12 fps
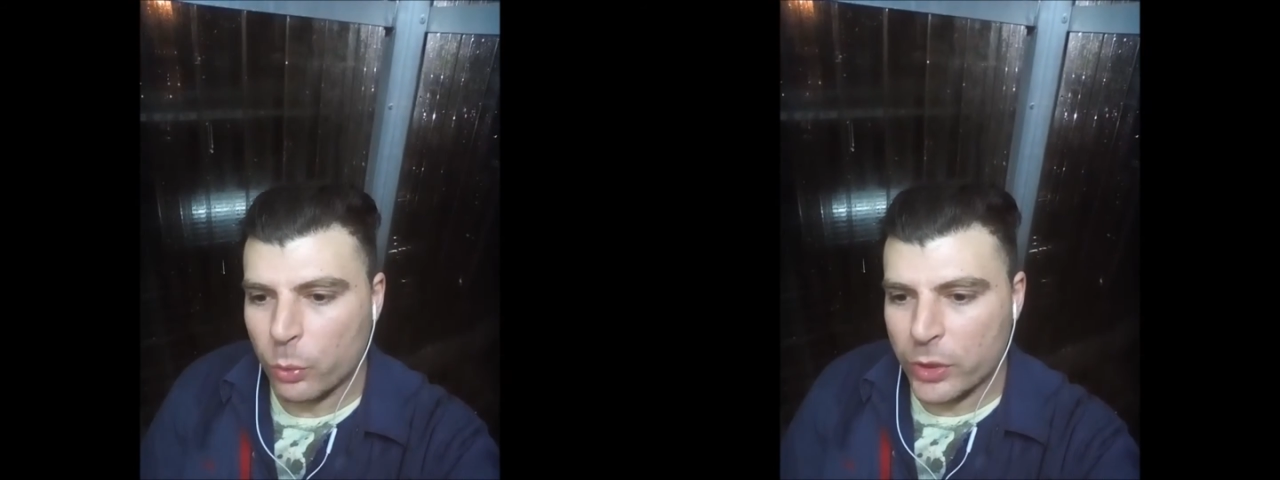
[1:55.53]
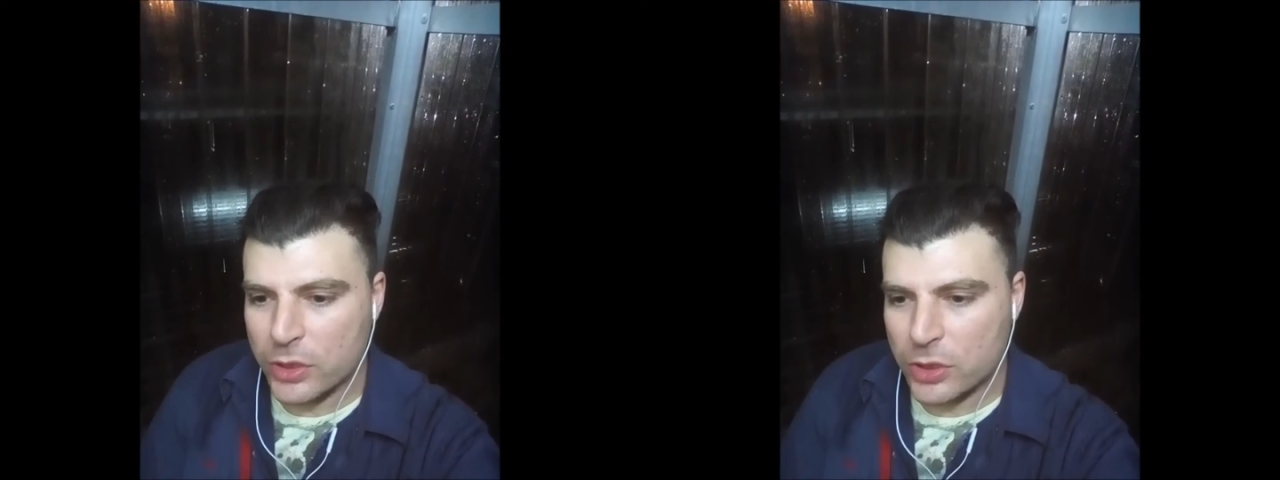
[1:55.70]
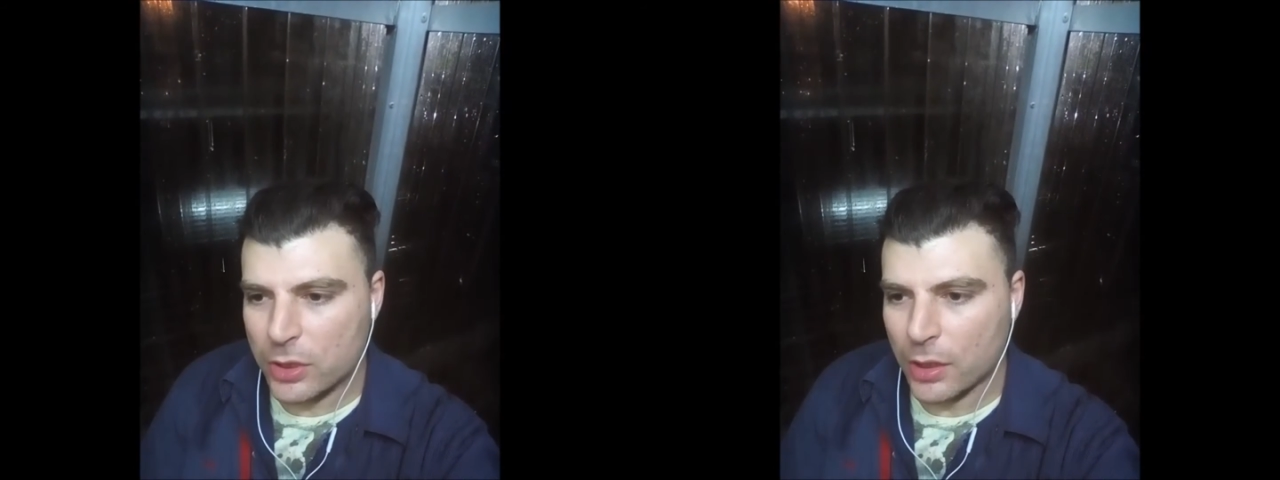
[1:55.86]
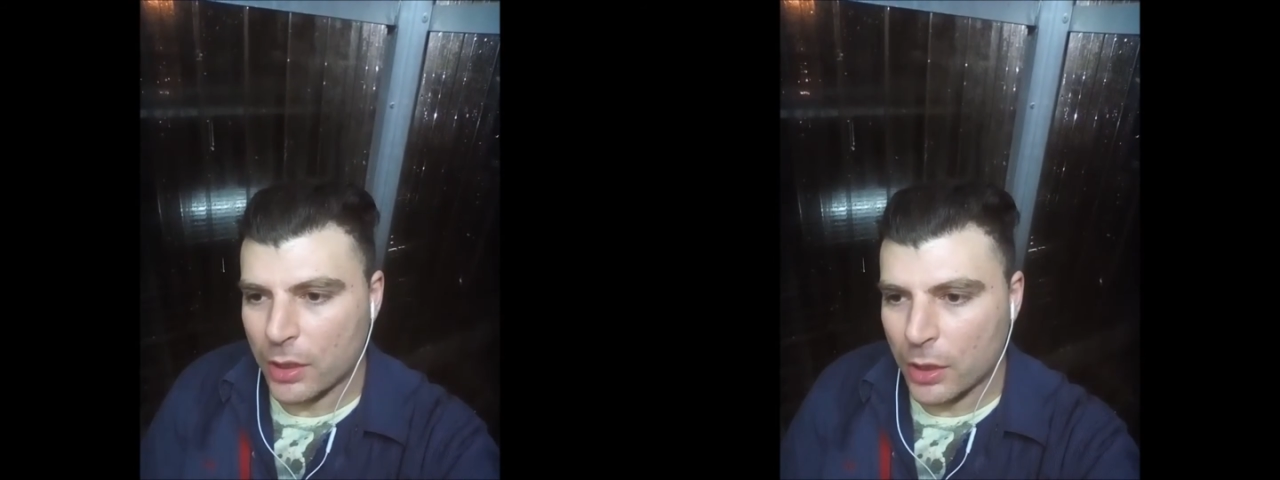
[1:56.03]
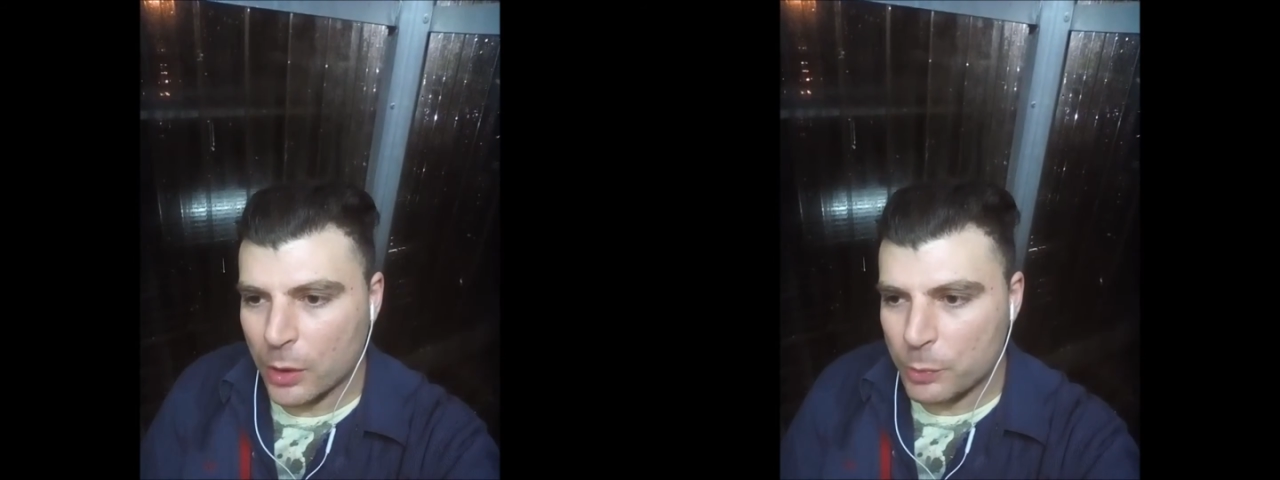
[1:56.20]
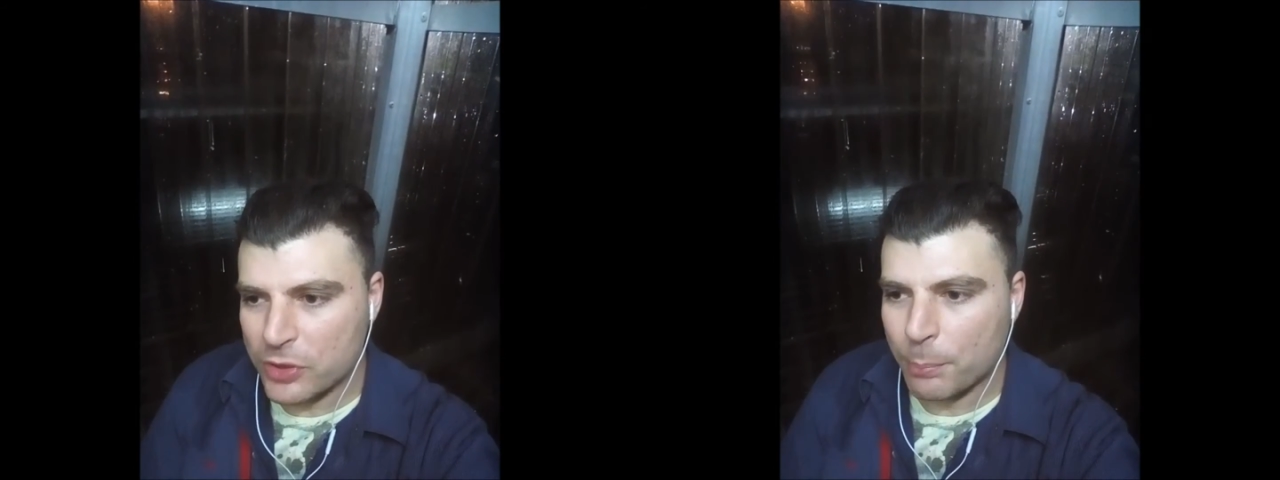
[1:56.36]
which
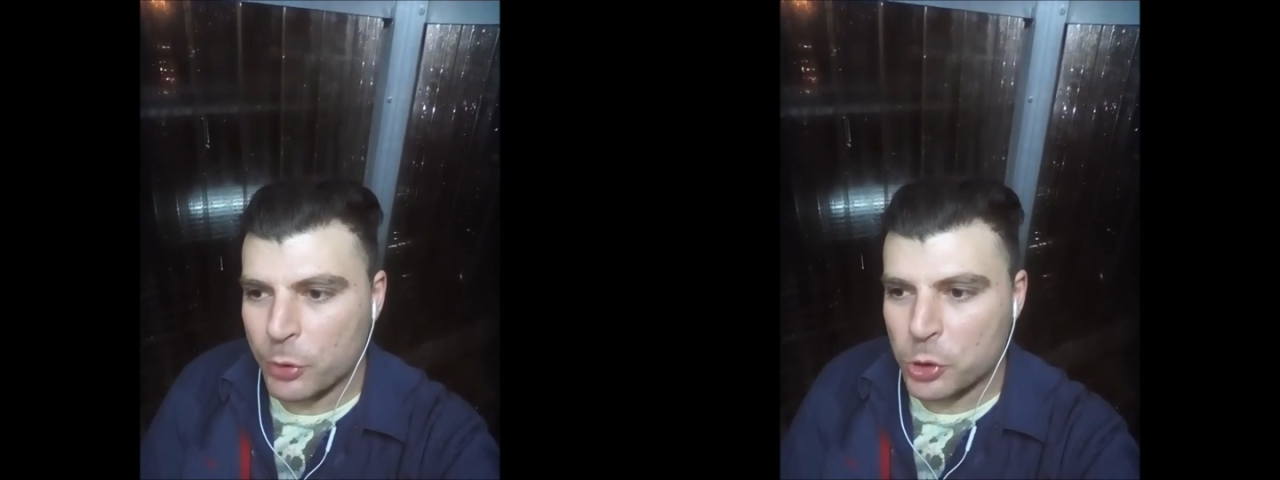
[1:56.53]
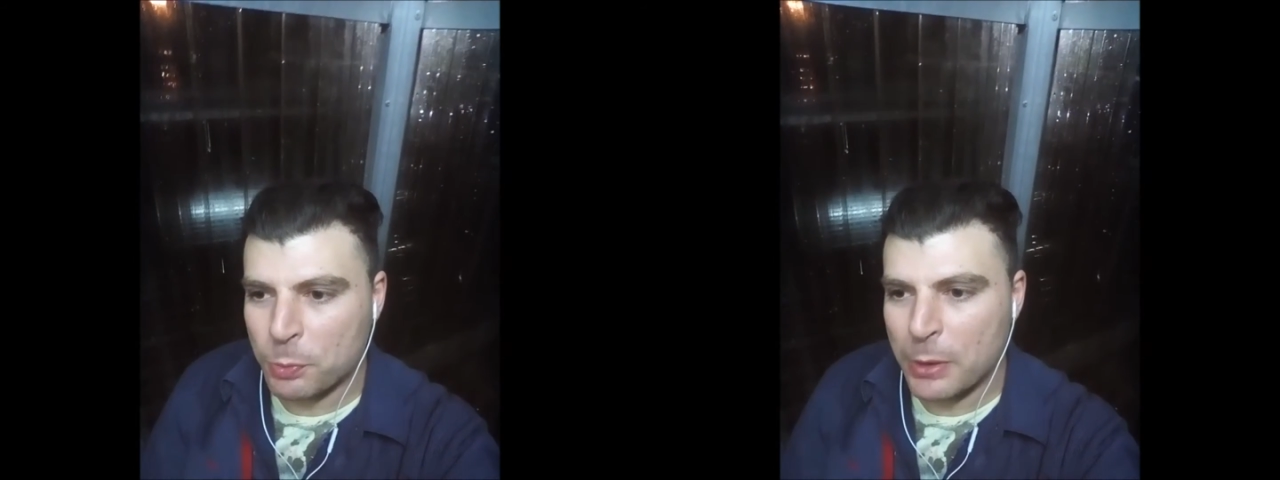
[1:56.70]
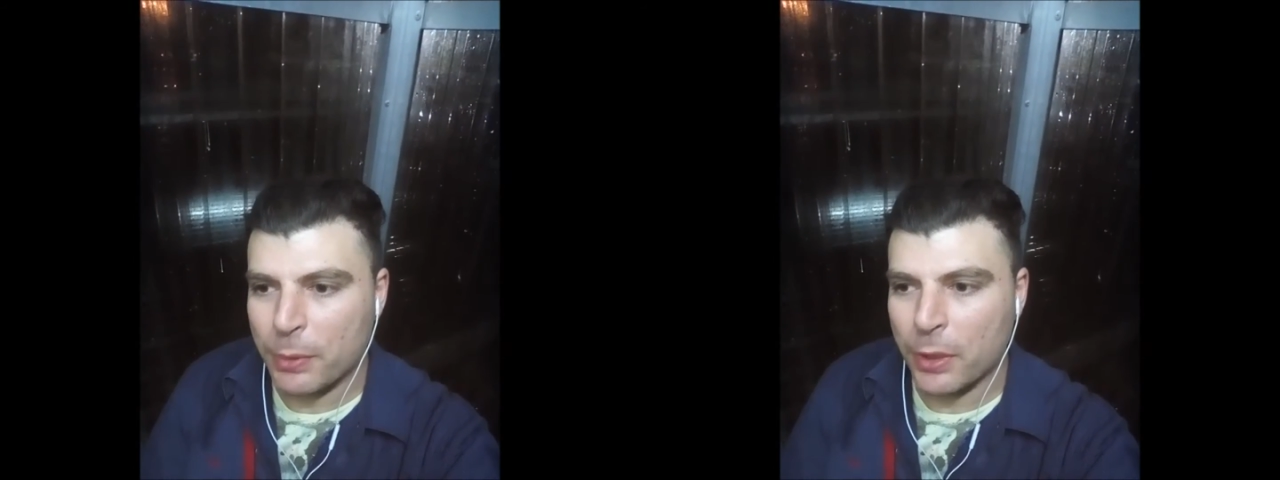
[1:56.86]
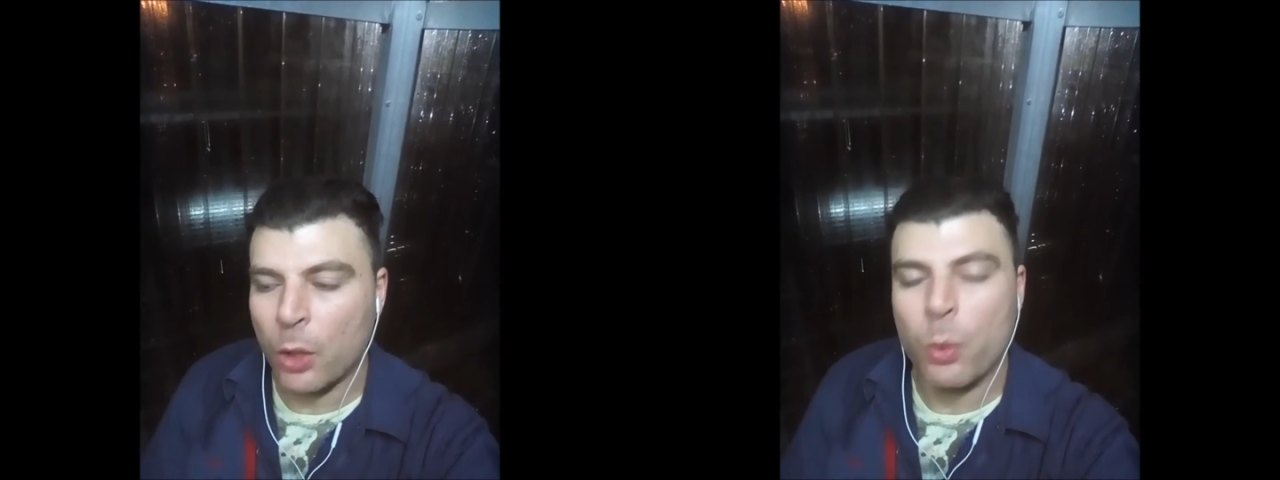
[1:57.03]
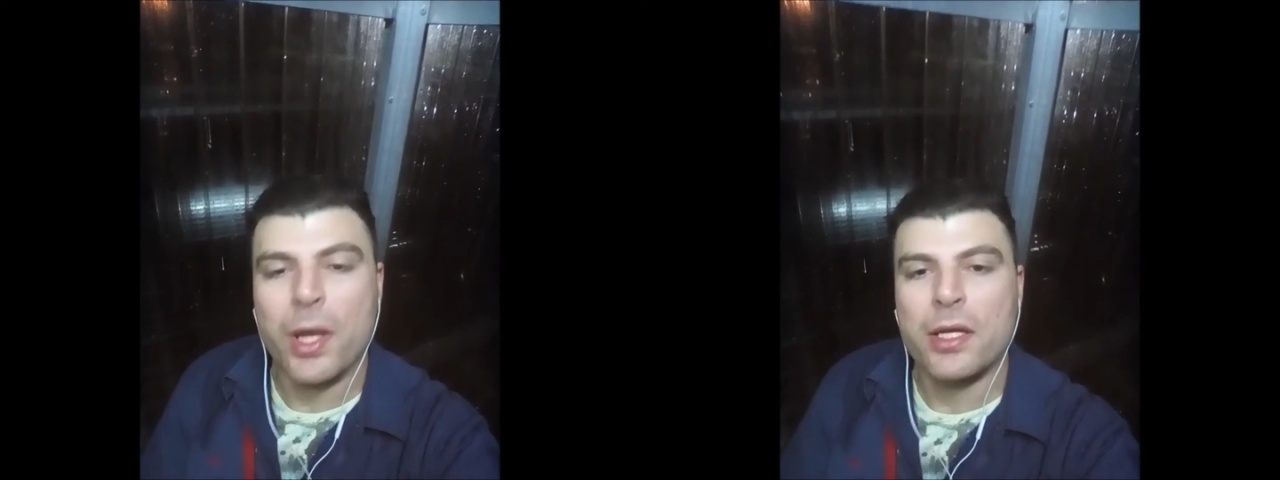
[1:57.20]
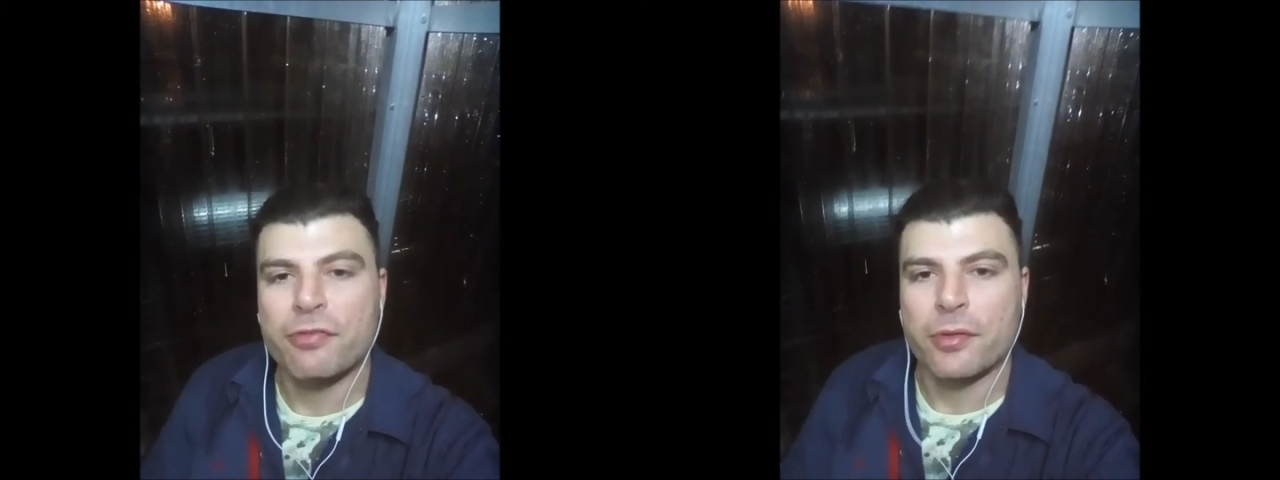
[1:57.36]
helps push people
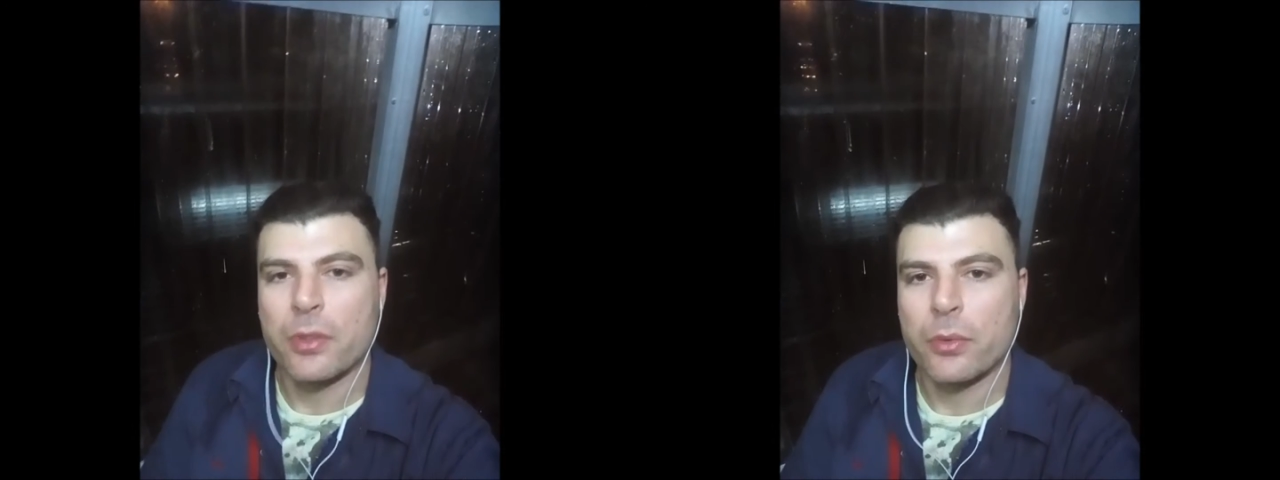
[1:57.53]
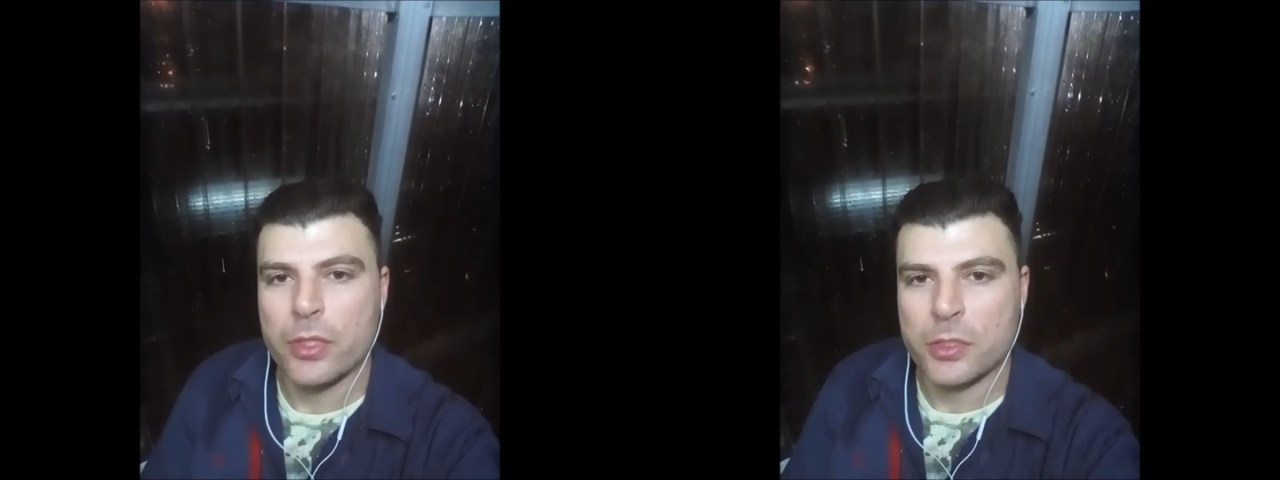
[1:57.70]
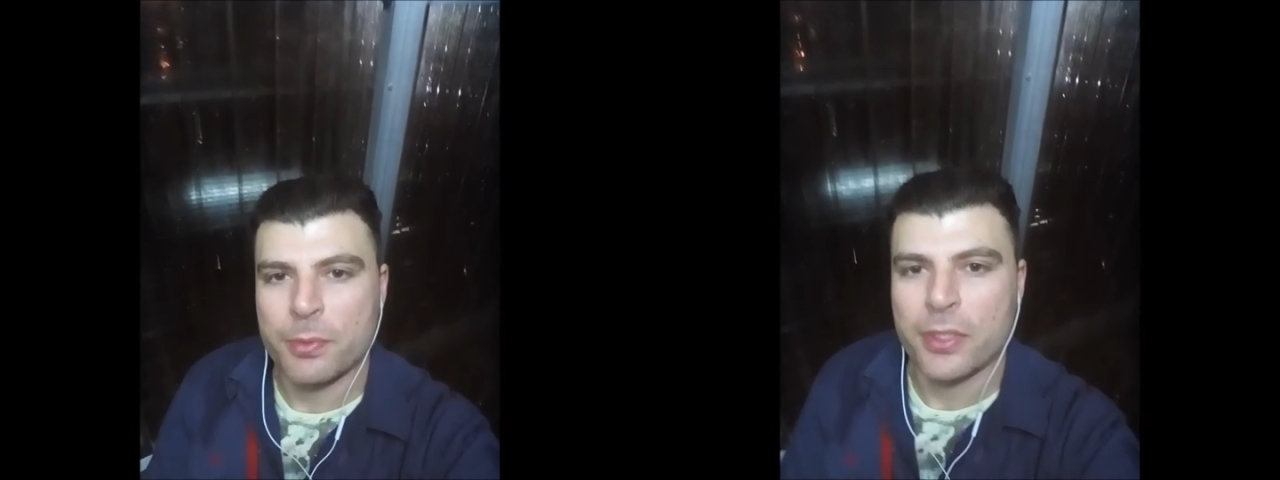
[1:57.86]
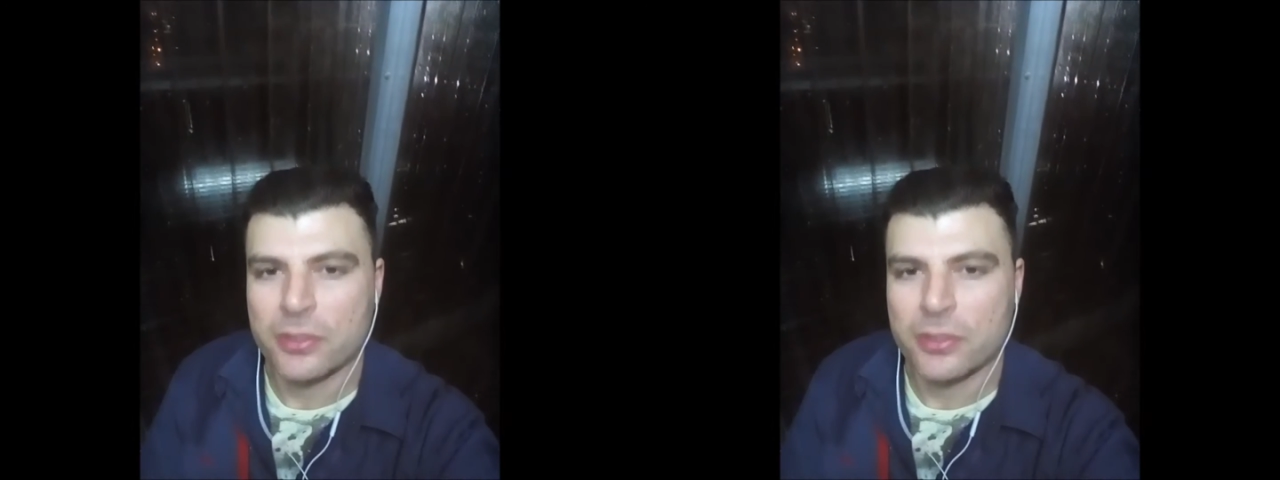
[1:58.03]
away from the worst